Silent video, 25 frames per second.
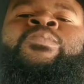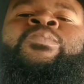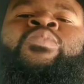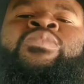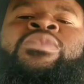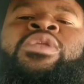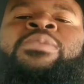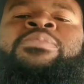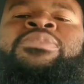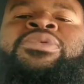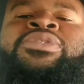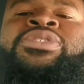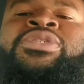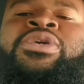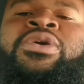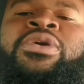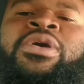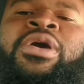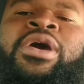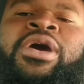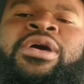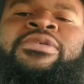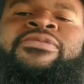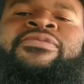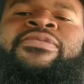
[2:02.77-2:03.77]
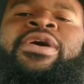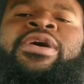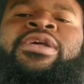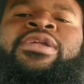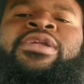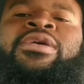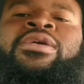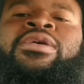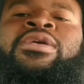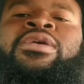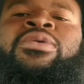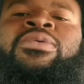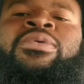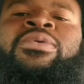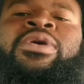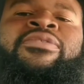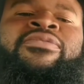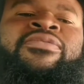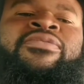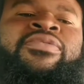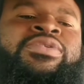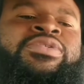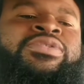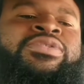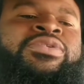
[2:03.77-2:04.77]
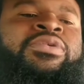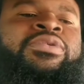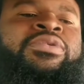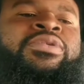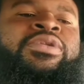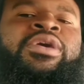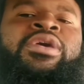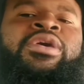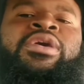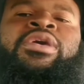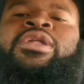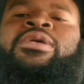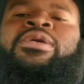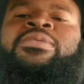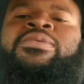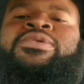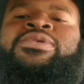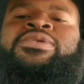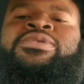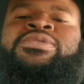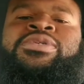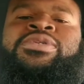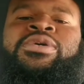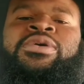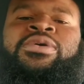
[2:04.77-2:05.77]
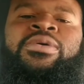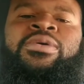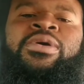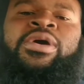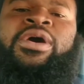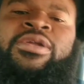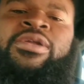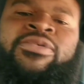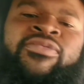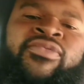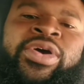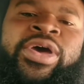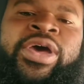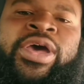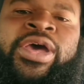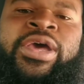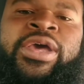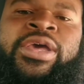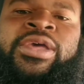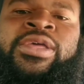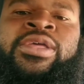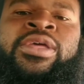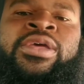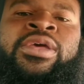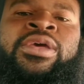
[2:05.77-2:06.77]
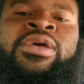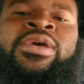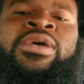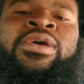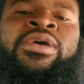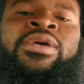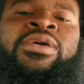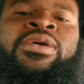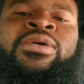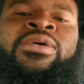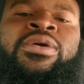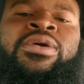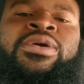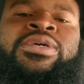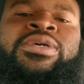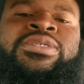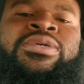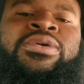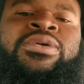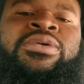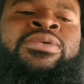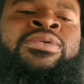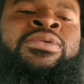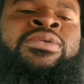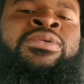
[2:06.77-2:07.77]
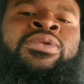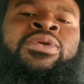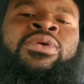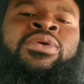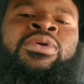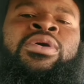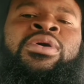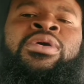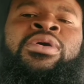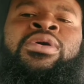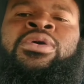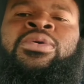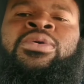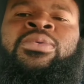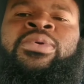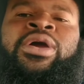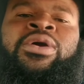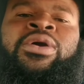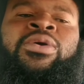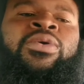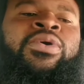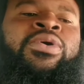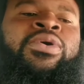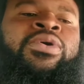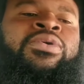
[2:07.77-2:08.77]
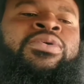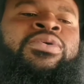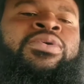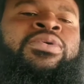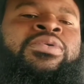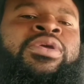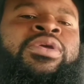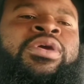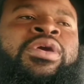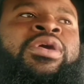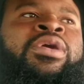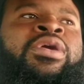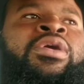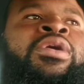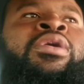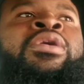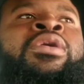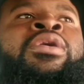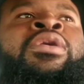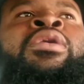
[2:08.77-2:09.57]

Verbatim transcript: I'm gonna show you how to find the correct filter you need and I'm gonna show you how to find also the correct oil you need.